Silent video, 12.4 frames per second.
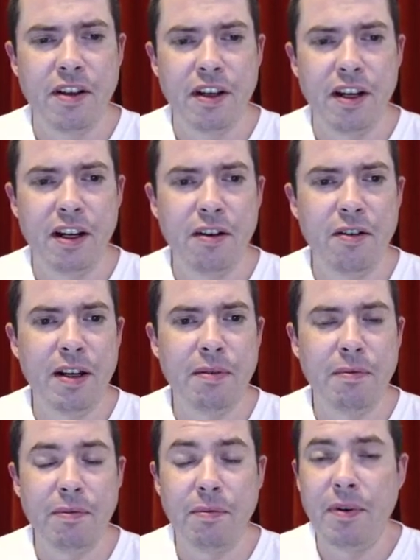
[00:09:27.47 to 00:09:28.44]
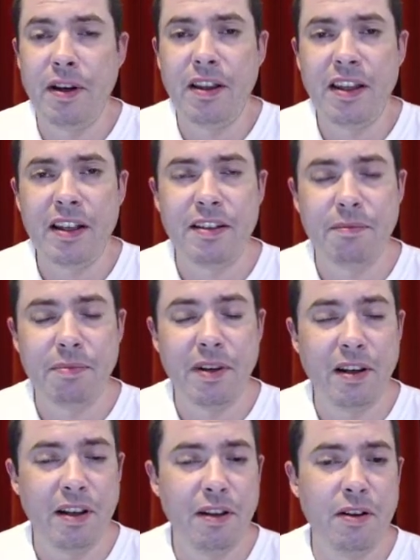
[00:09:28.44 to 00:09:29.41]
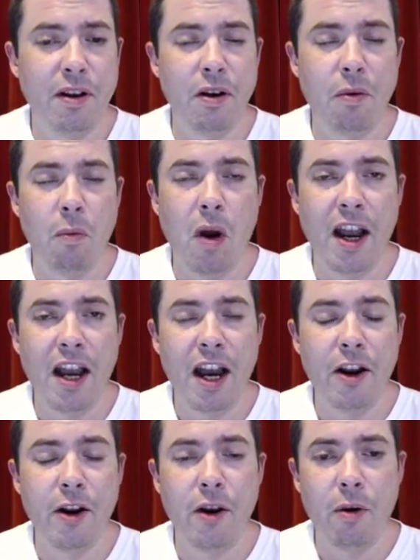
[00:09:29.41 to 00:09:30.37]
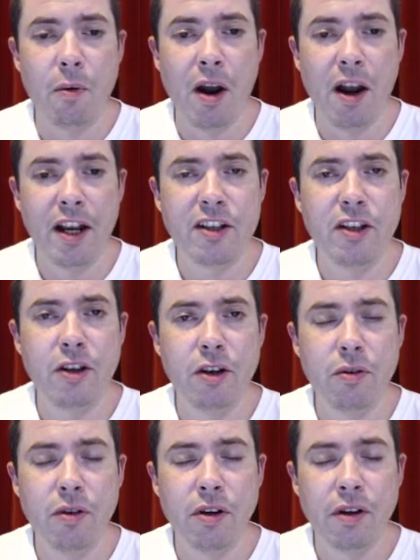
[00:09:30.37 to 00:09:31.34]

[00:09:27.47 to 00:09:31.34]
Including, well, that's a pity. You don't know why. I don't know why. Do you?